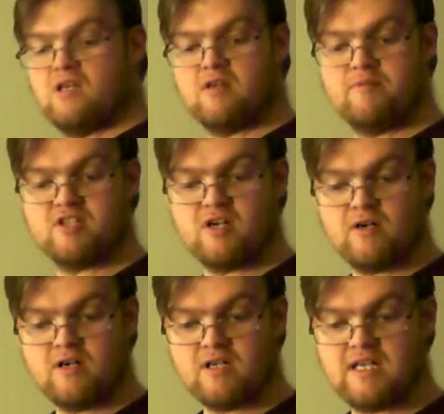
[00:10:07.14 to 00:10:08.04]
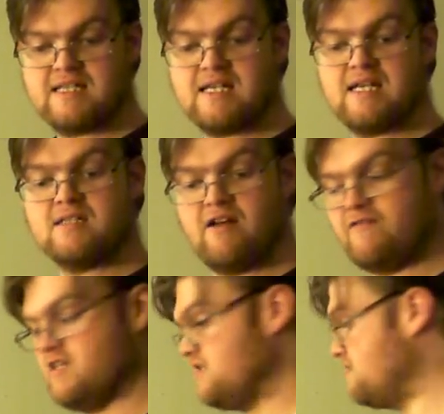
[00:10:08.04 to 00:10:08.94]
the berserker class has
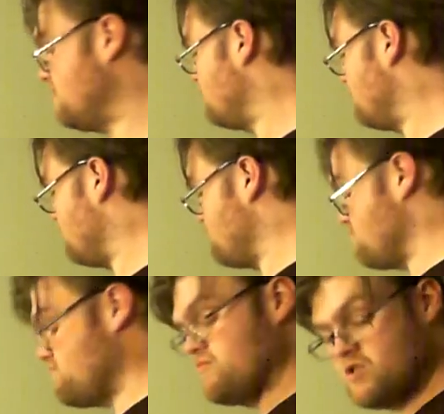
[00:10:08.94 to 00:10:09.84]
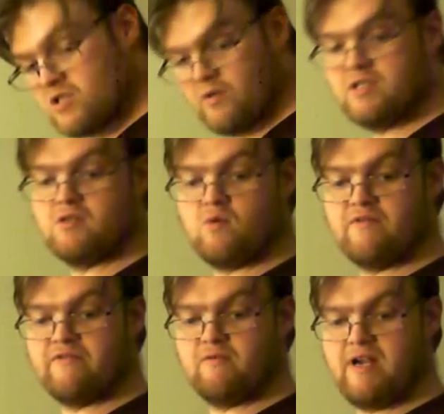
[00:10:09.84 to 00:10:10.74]
toughness. So does the
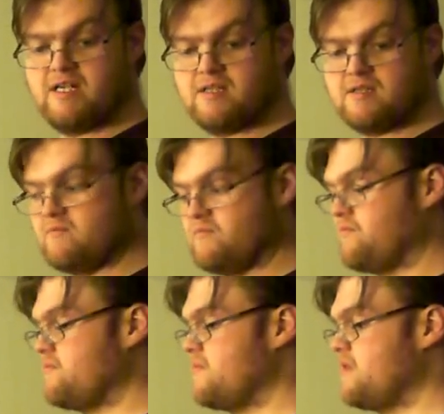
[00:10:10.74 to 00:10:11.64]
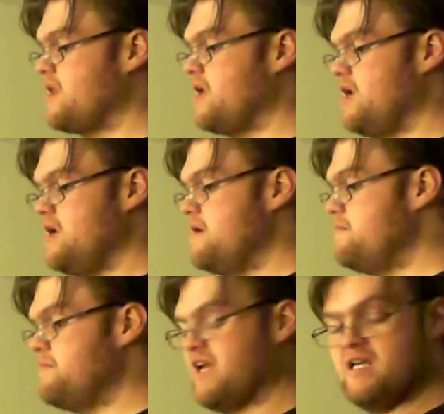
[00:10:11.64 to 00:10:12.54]
dwarven race.
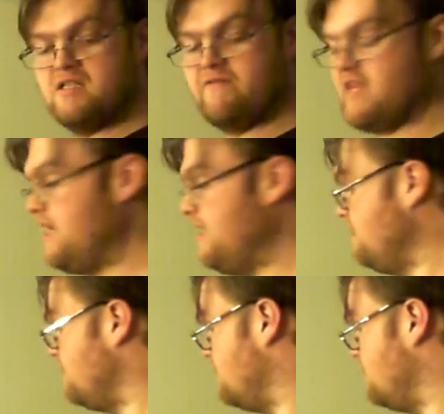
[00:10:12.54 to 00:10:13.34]
Because of that,